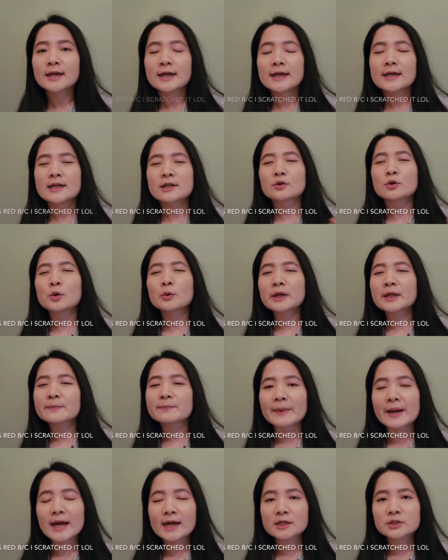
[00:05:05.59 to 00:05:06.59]
And going
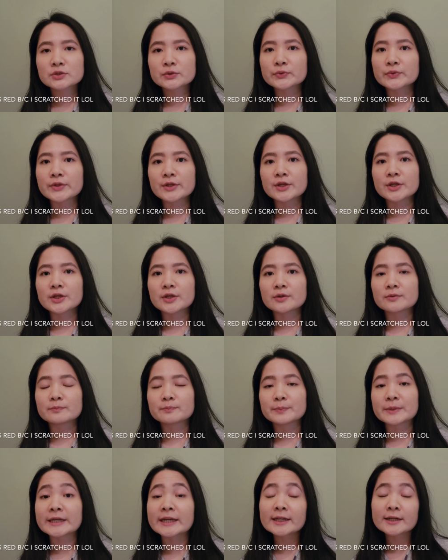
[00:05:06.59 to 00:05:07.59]
back to the
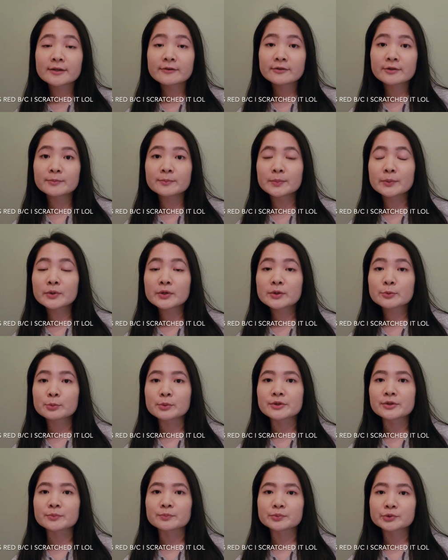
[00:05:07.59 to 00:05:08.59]
beginning of the book
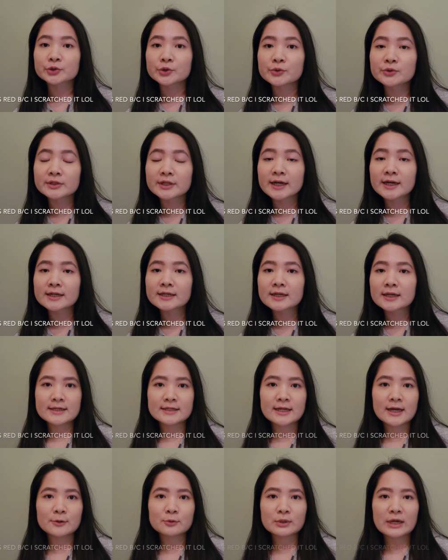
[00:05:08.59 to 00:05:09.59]
with the prologue,
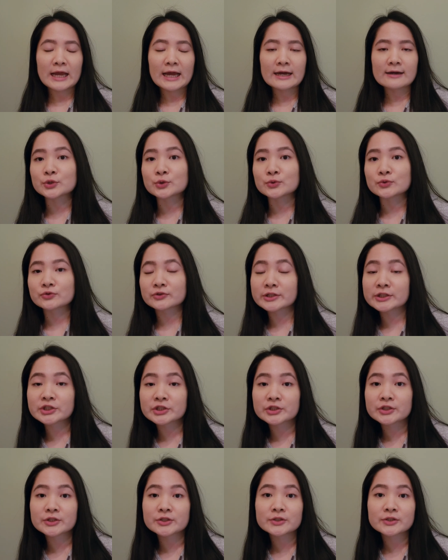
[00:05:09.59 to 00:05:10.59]
now we have a
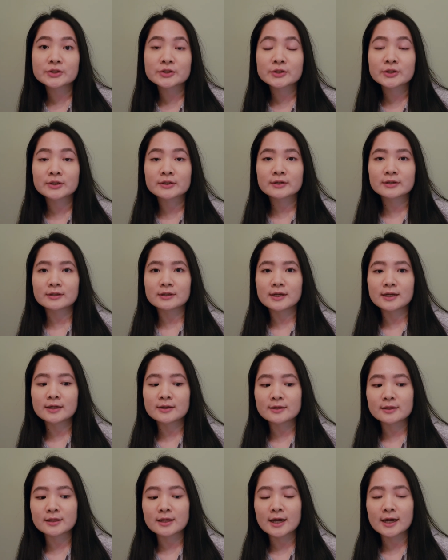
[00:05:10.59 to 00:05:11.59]
creature
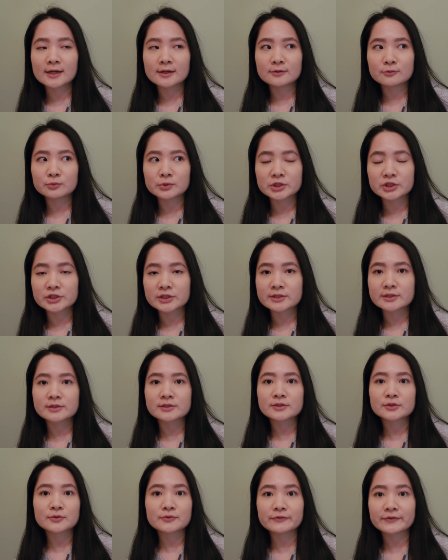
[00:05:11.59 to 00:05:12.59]
in that which is
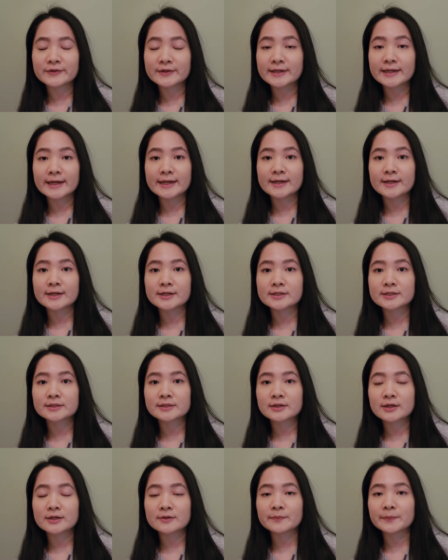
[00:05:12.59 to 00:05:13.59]
Sofie and
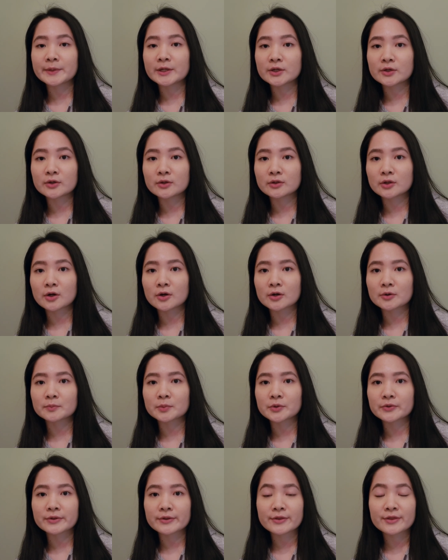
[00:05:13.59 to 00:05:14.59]
Emile are
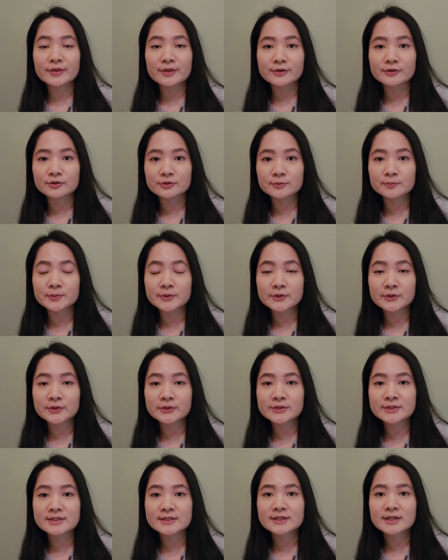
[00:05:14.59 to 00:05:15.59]
both
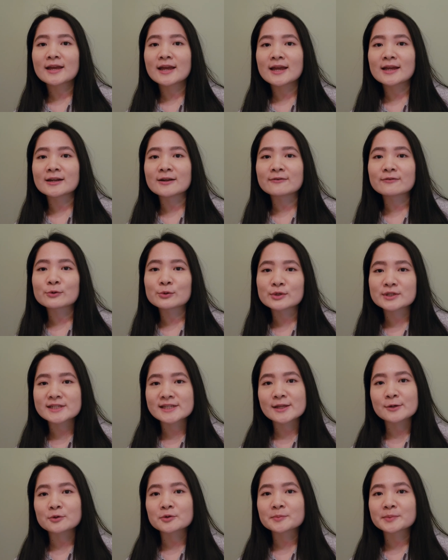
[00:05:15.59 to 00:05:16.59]
Thunderbirds. And of course
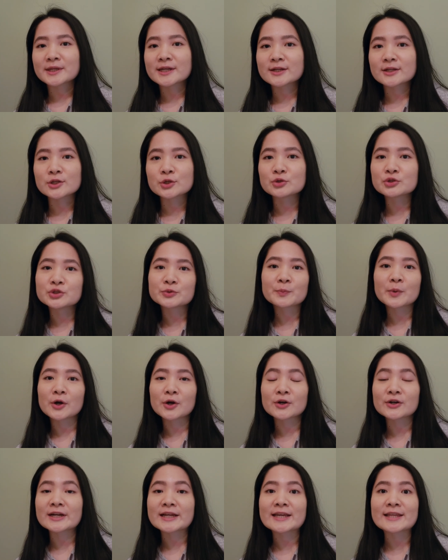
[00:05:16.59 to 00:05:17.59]
they will play a huge
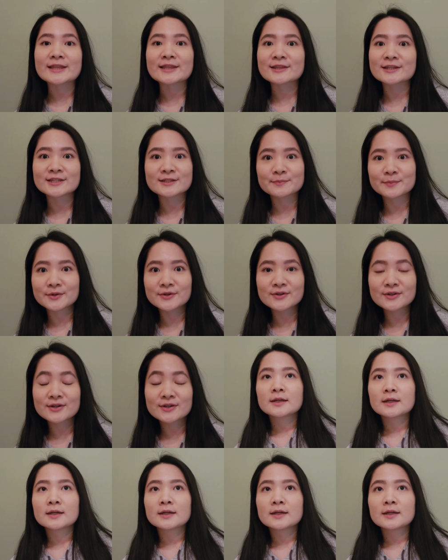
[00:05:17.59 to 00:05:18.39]
part in this book.